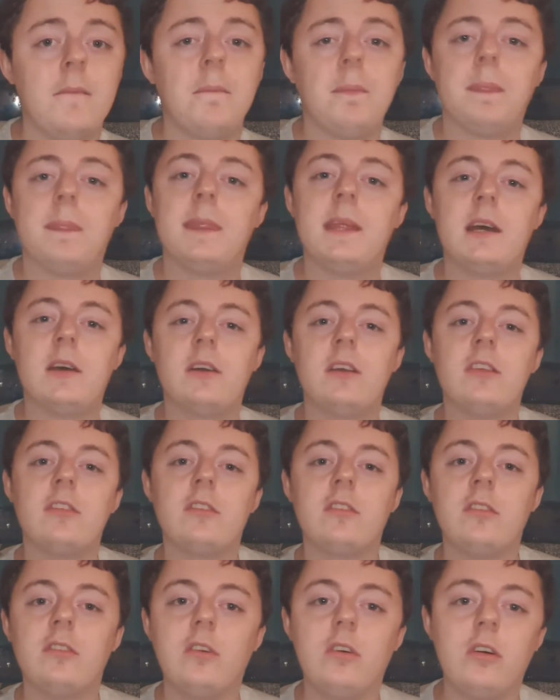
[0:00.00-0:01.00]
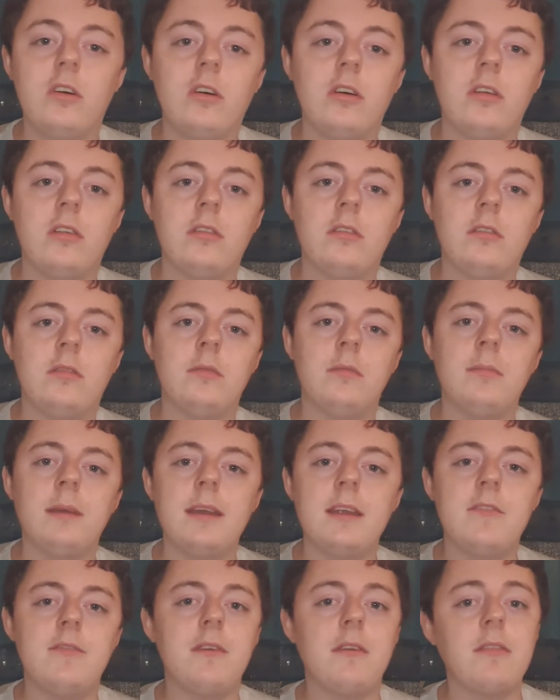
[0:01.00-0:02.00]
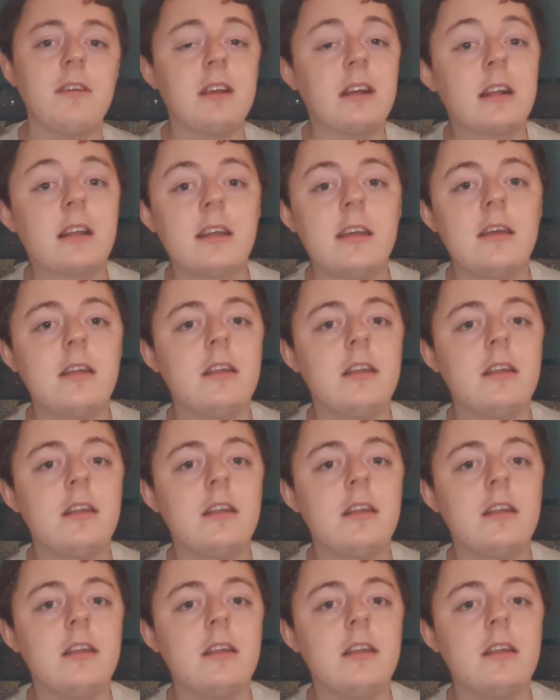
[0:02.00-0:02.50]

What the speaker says: Now, it's not made very clear,